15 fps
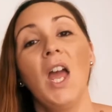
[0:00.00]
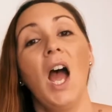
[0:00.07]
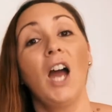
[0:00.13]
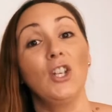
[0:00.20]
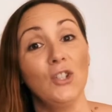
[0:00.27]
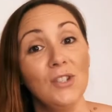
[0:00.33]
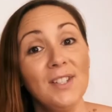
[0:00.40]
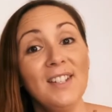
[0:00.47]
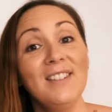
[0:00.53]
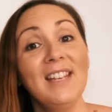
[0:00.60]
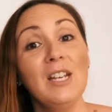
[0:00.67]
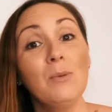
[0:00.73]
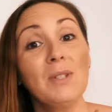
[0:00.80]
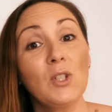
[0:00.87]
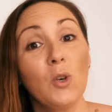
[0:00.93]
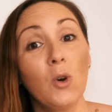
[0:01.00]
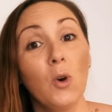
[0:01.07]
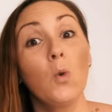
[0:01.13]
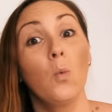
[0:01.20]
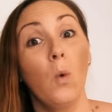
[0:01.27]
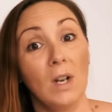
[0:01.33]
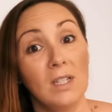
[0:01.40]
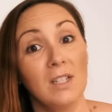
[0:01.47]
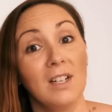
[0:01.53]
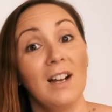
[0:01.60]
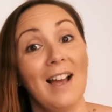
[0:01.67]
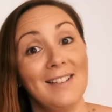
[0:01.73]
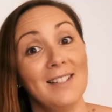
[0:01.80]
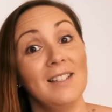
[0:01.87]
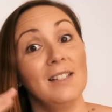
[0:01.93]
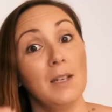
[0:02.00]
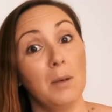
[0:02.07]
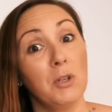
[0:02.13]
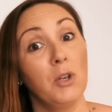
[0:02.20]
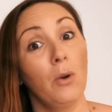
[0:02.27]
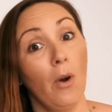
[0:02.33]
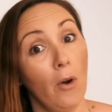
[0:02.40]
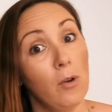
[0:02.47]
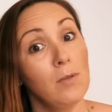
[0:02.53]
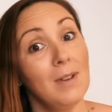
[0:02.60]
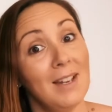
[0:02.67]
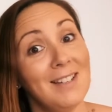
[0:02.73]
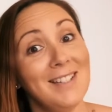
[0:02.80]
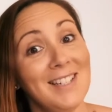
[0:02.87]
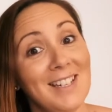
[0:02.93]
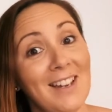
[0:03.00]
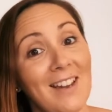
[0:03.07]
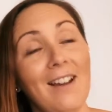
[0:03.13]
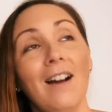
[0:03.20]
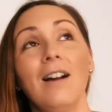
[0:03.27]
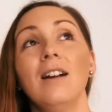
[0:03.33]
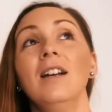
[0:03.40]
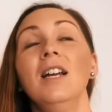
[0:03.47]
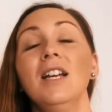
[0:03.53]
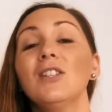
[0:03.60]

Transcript: I used to think it was called Wander, as in W-O-N-D-E-R.